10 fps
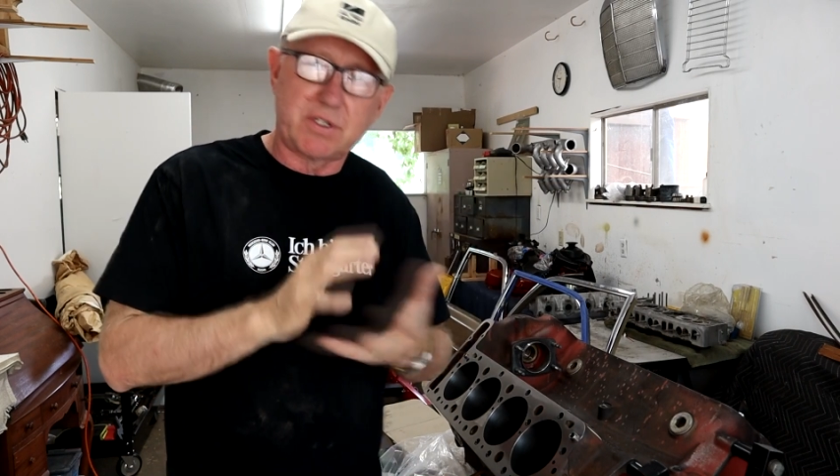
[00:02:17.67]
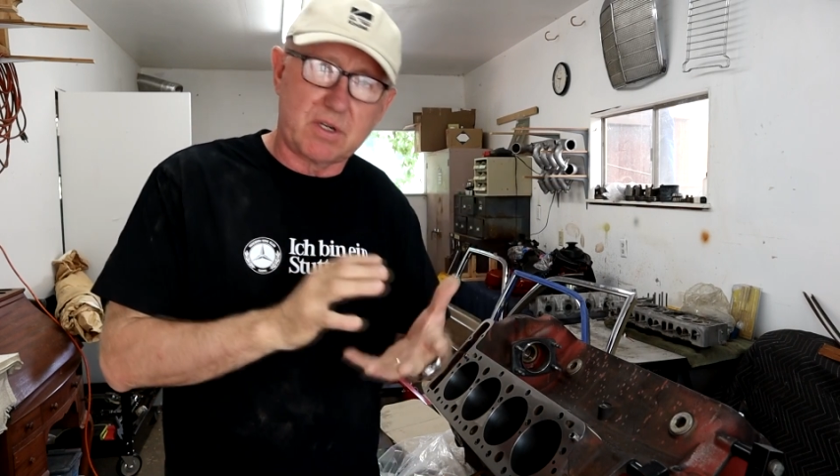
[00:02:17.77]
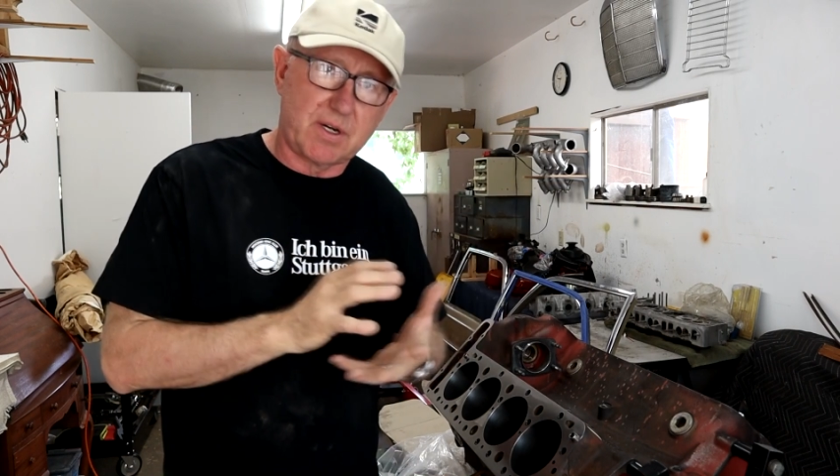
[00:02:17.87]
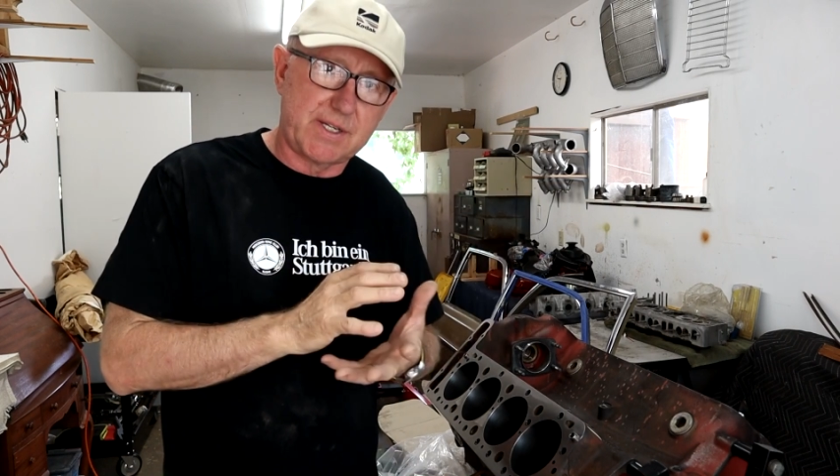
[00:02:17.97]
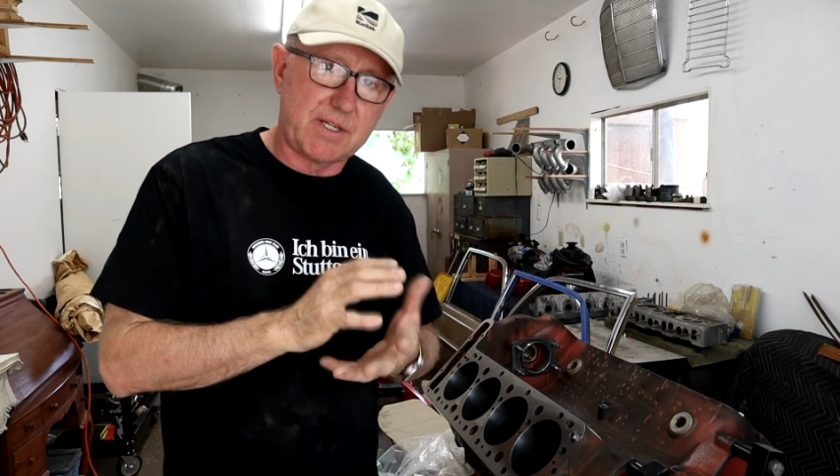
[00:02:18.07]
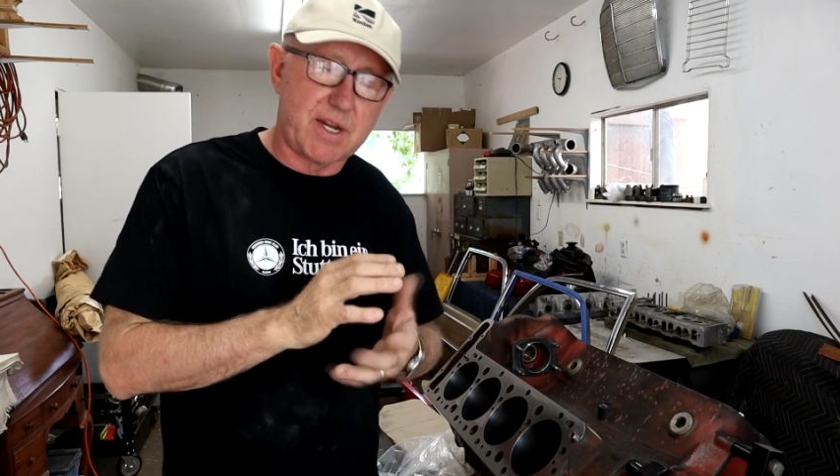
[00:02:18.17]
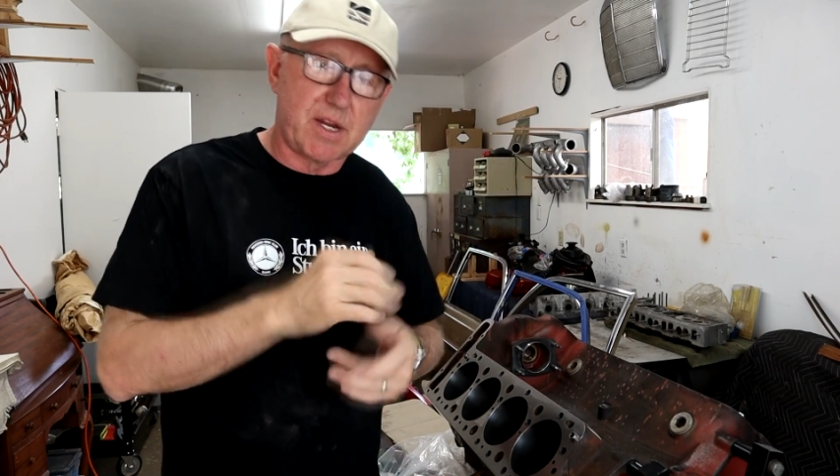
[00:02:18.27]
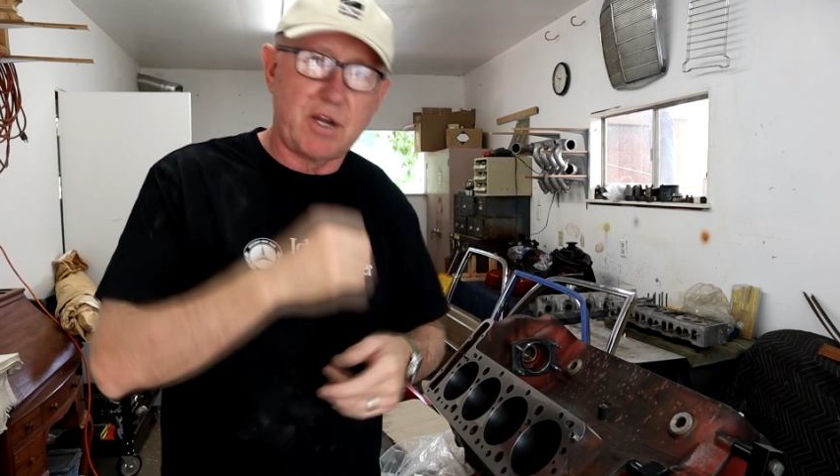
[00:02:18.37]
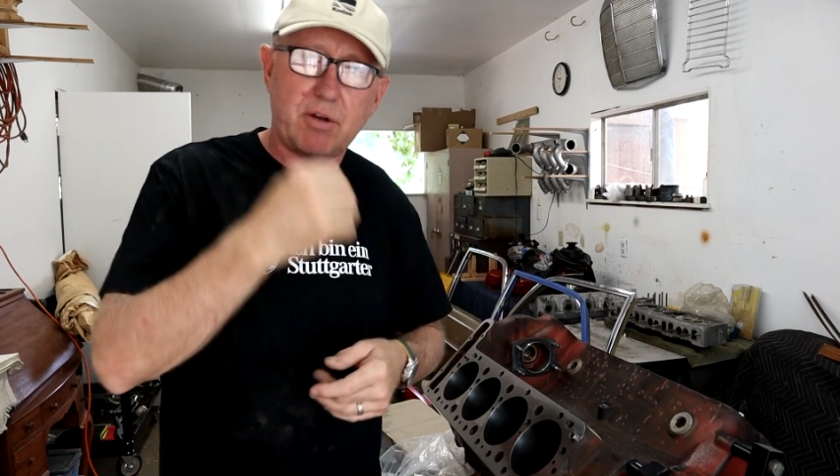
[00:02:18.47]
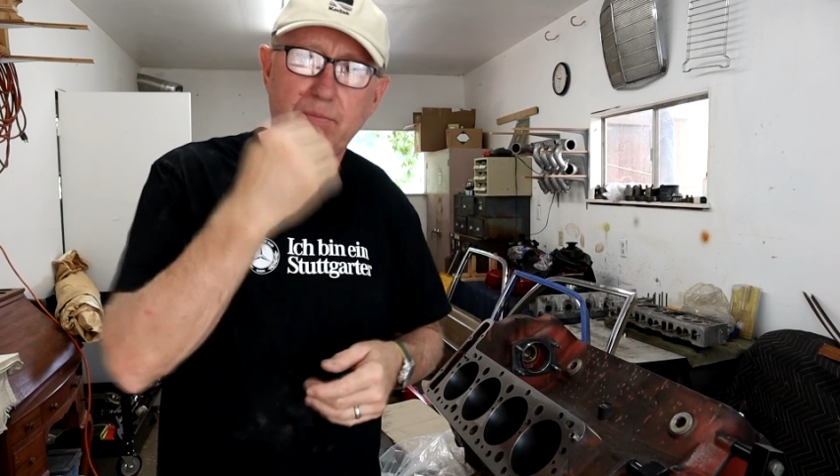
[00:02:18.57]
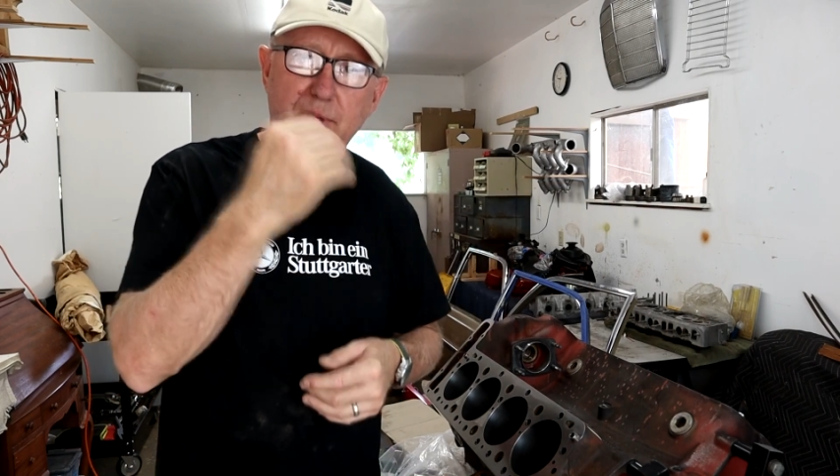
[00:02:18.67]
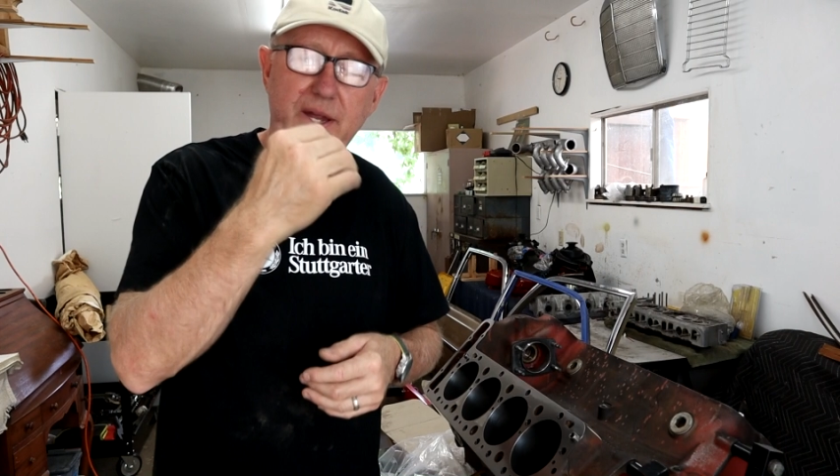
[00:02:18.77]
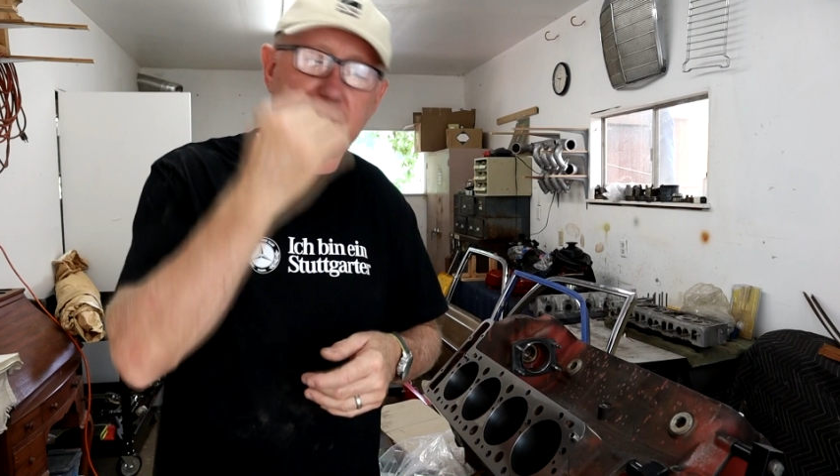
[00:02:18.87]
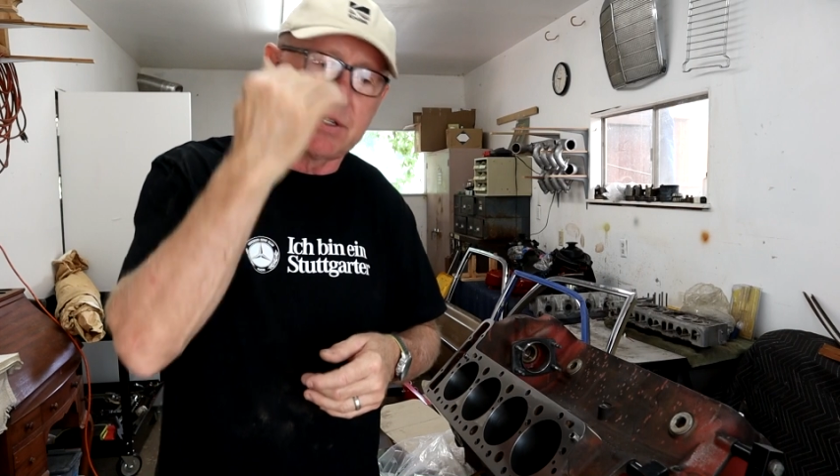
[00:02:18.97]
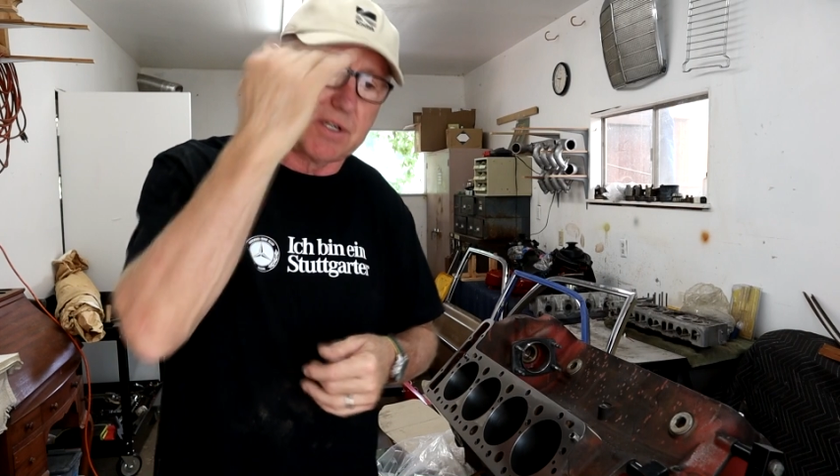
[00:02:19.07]
sizing, you know,
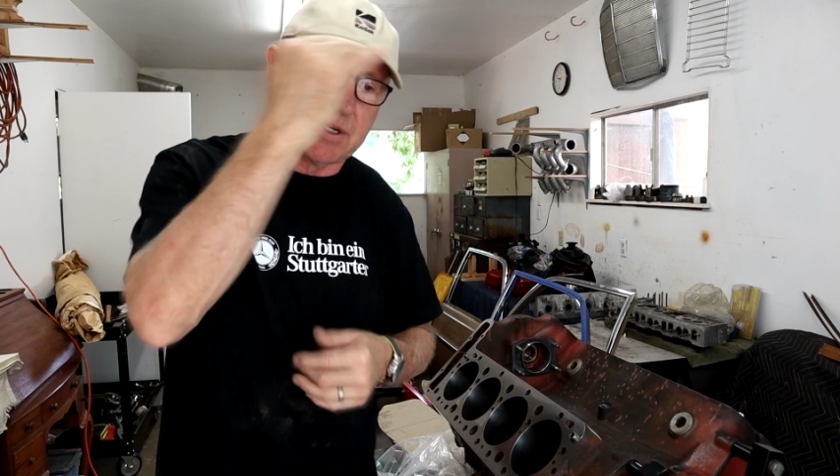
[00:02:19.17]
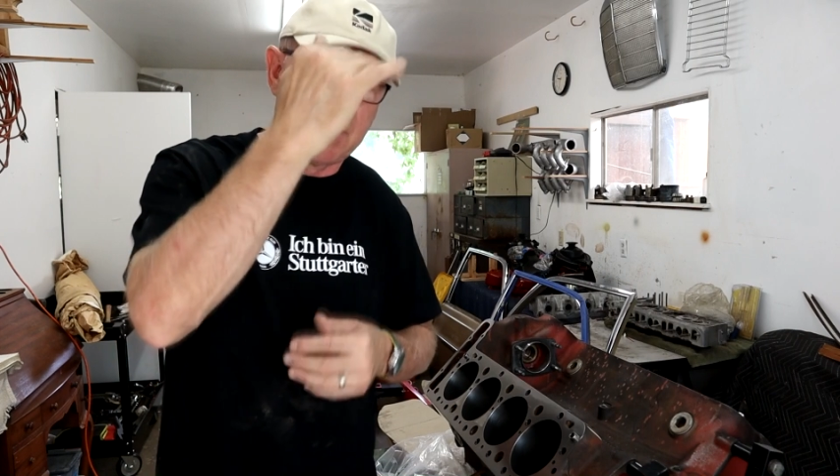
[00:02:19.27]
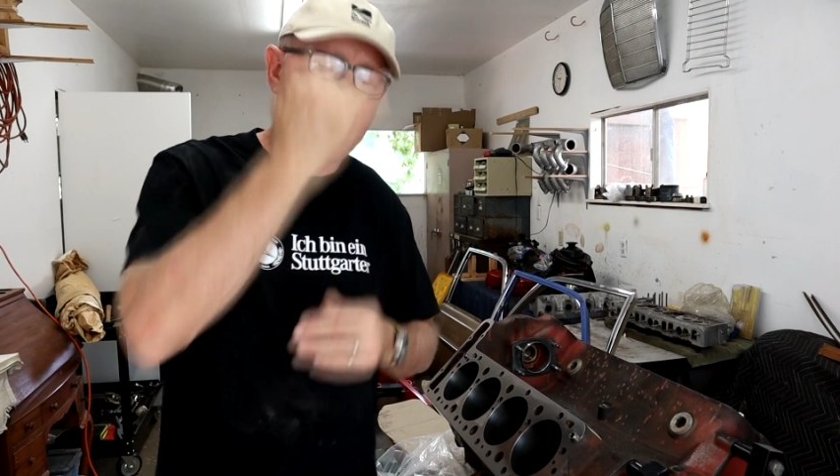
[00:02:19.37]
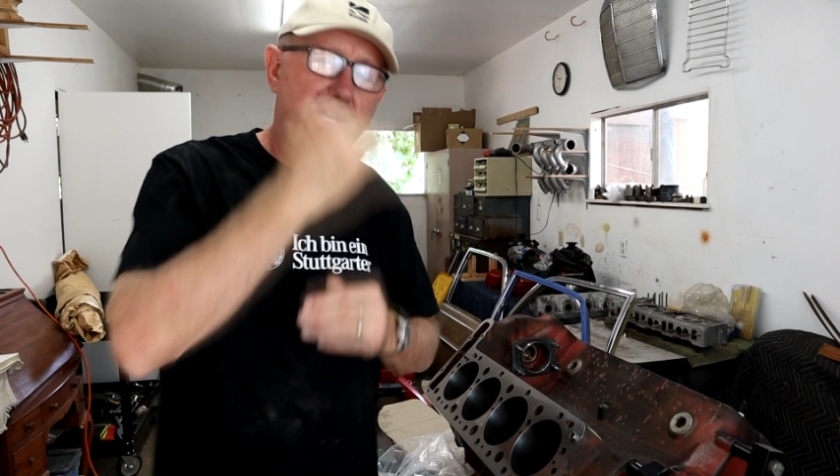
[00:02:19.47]
pin to